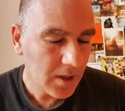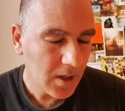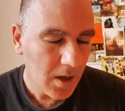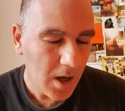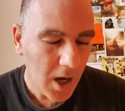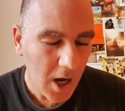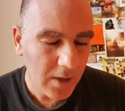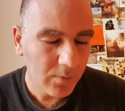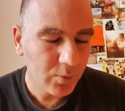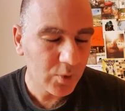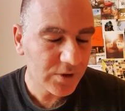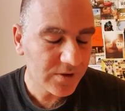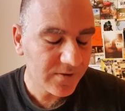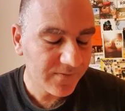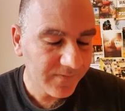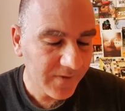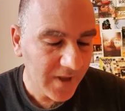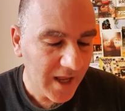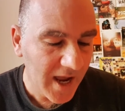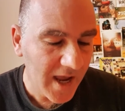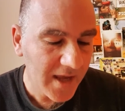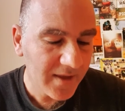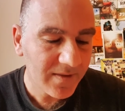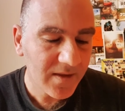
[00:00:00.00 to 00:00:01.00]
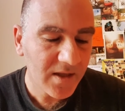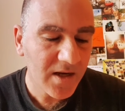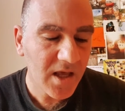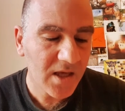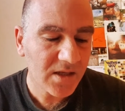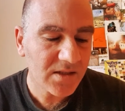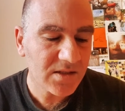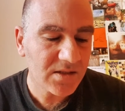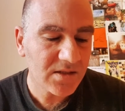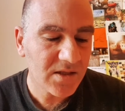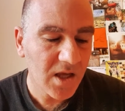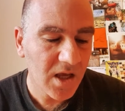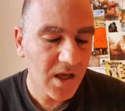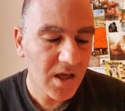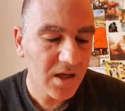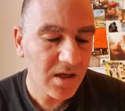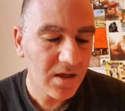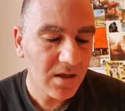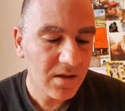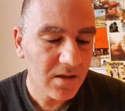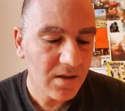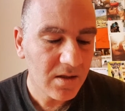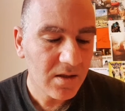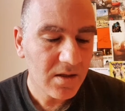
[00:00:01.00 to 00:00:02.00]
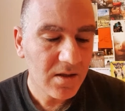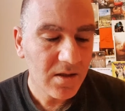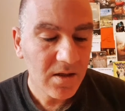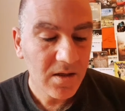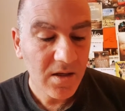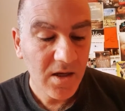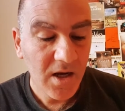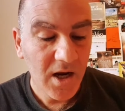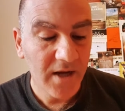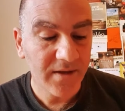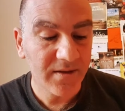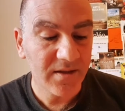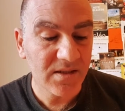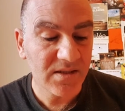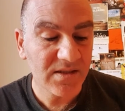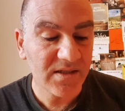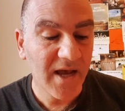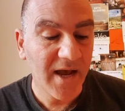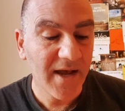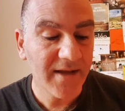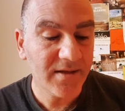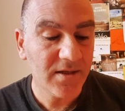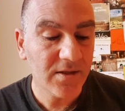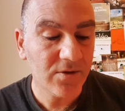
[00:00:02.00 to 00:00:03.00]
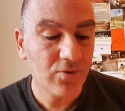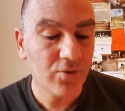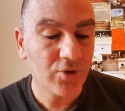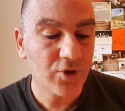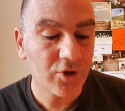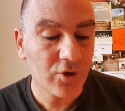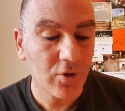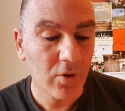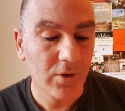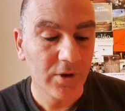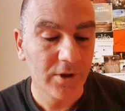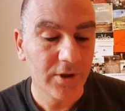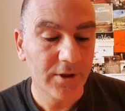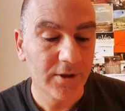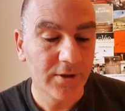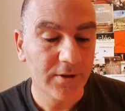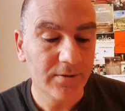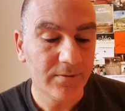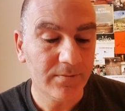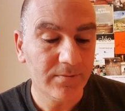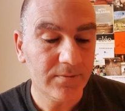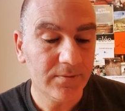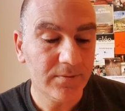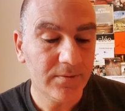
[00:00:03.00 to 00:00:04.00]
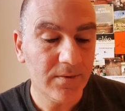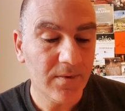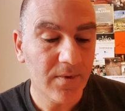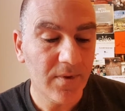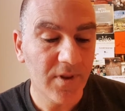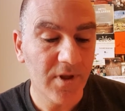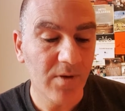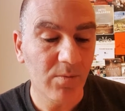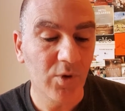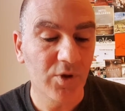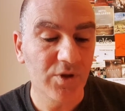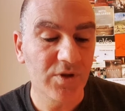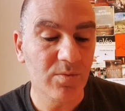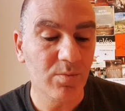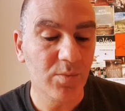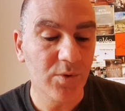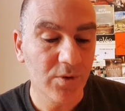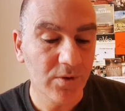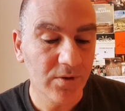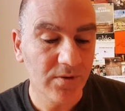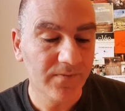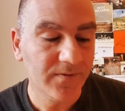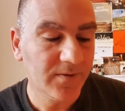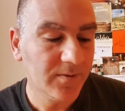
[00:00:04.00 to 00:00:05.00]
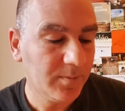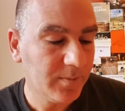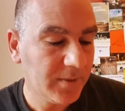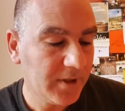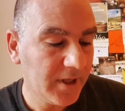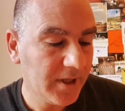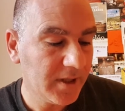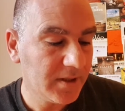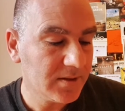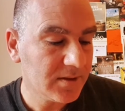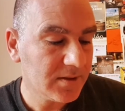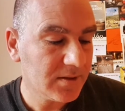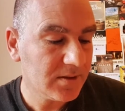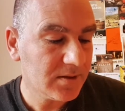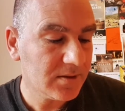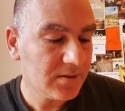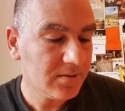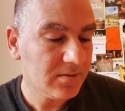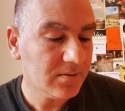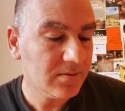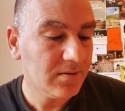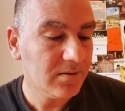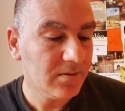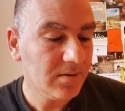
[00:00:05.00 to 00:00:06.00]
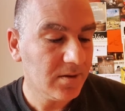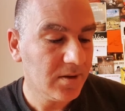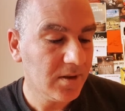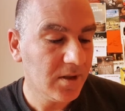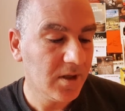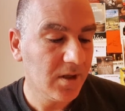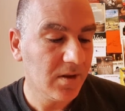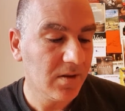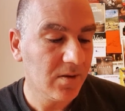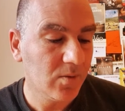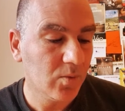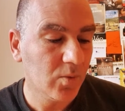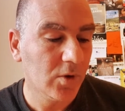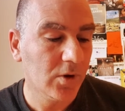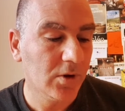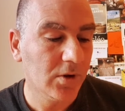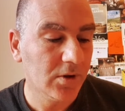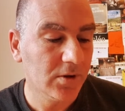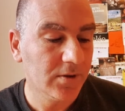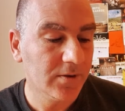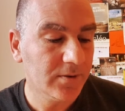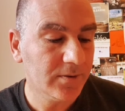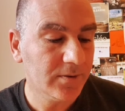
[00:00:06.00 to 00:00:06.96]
I was flying the next day and decided to show her the most beautiful place in the world.